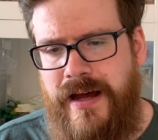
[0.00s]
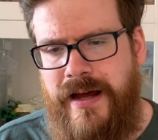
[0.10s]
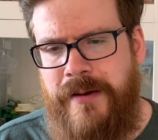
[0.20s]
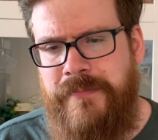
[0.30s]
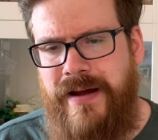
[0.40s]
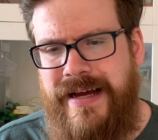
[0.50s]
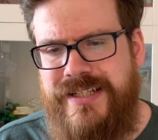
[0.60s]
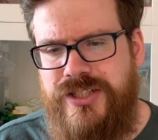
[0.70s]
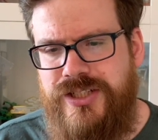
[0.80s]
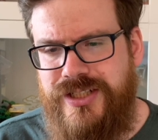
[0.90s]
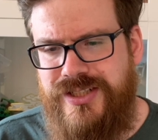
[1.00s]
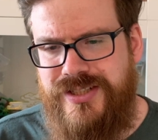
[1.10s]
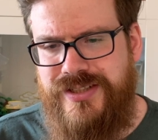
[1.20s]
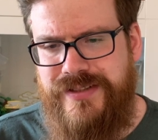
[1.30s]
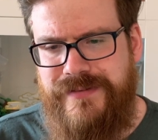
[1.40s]
I
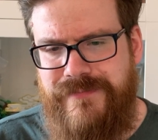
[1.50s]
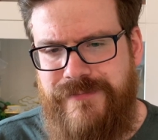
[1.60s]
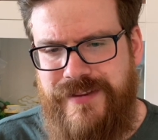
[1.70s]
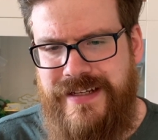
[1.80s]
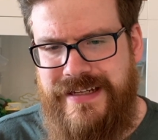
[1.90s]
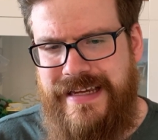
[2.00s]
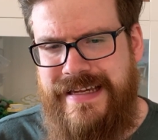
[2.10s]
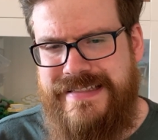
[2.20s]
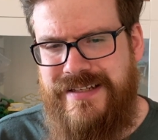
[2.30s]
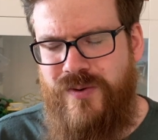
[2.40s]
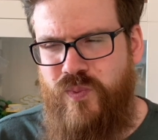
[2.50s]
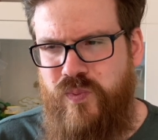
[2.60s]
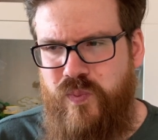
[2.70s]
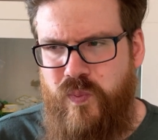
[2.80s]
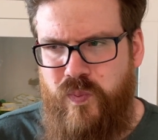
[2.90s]
just think it's a
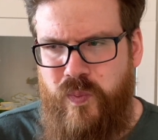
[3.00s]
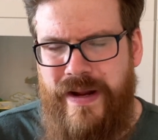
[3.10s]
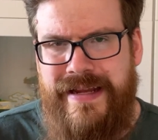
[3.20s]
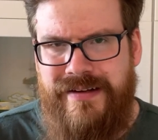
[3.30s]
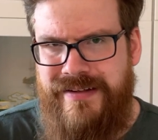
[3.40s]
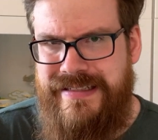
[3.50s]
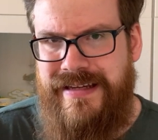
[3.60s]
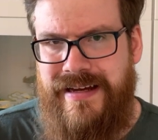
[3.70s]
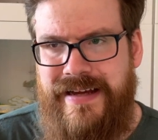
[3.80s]
weird idea.